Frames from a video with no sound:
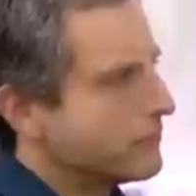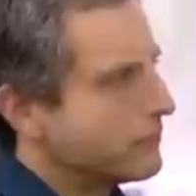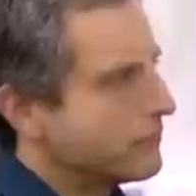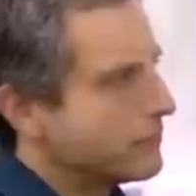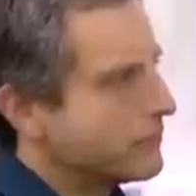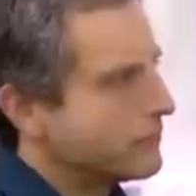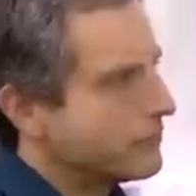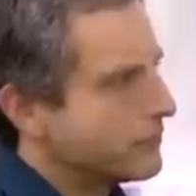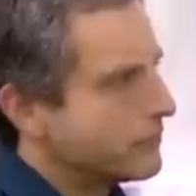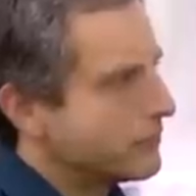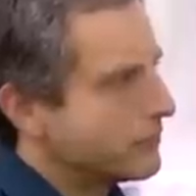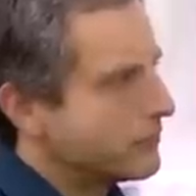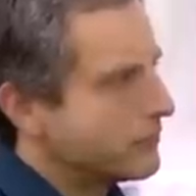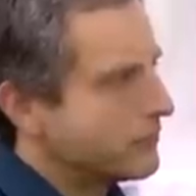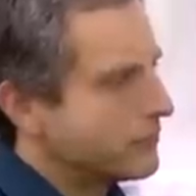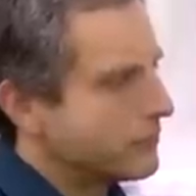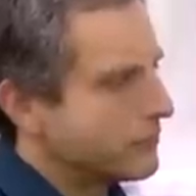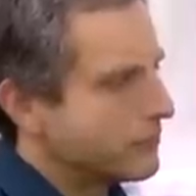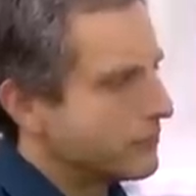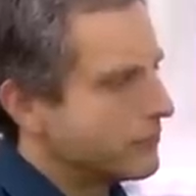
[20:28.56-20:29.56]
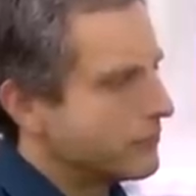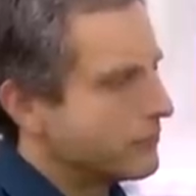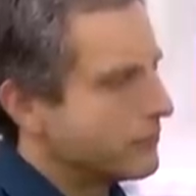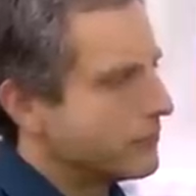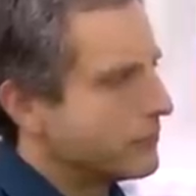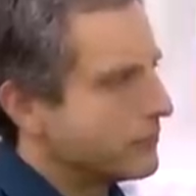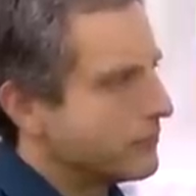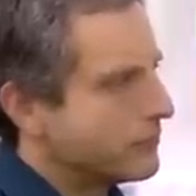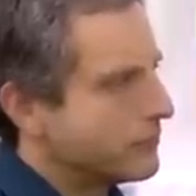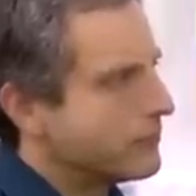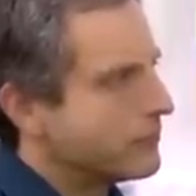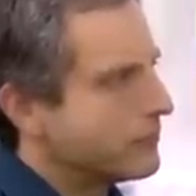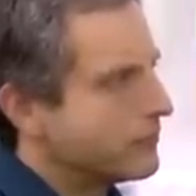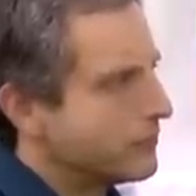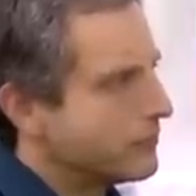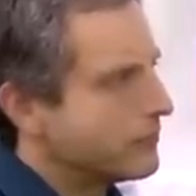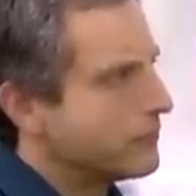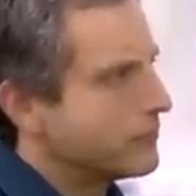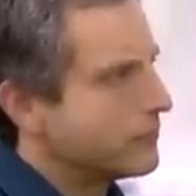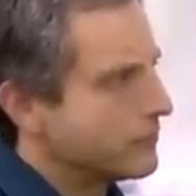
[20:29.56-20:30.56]

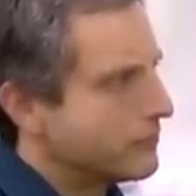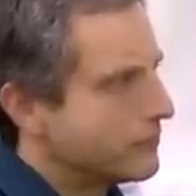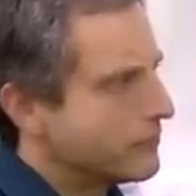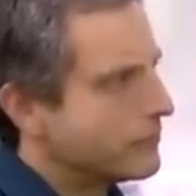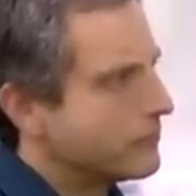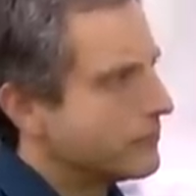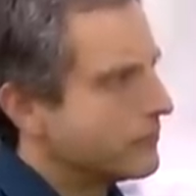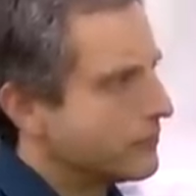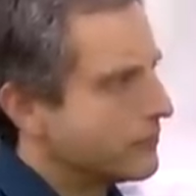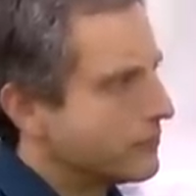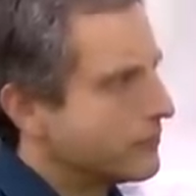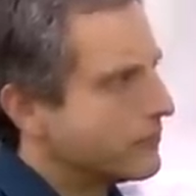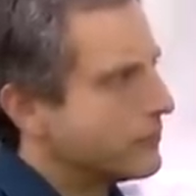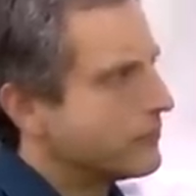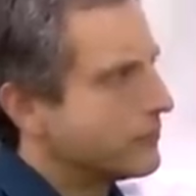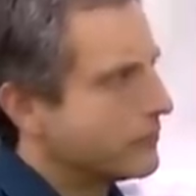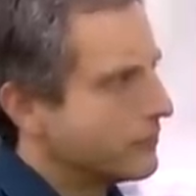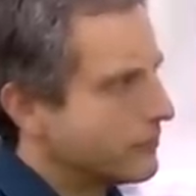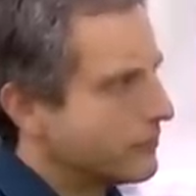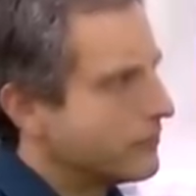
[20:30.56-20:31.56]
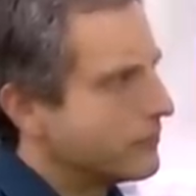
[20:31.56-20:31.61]
(not speaking)